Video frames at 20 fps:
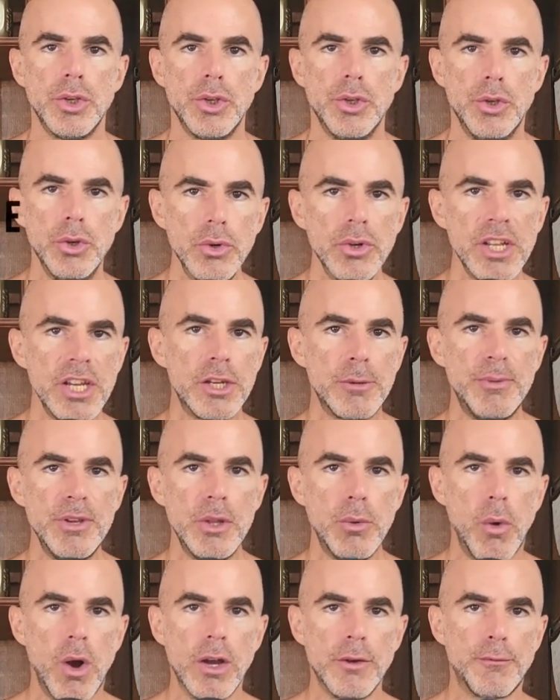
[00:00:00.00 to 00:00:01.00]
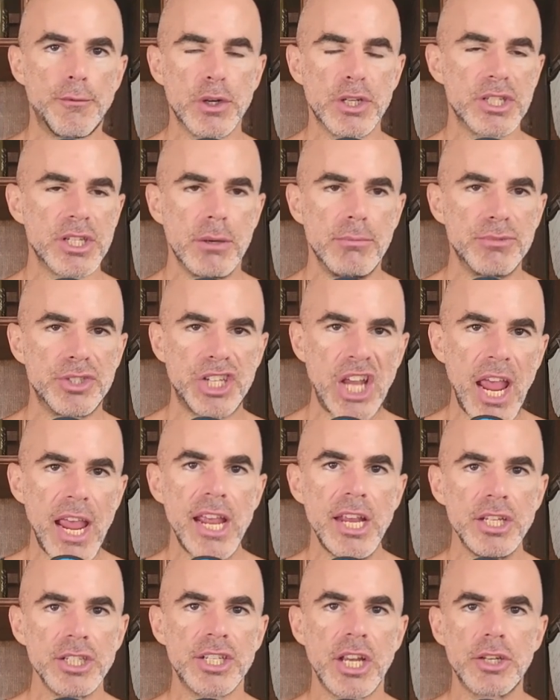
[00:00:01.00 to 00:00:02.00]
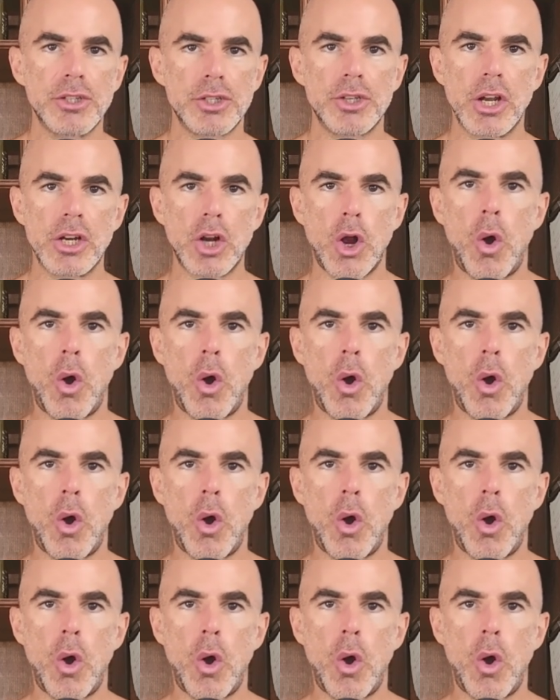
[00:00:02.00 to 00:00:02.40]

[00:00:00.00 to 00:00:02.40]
you need to be the one for some change that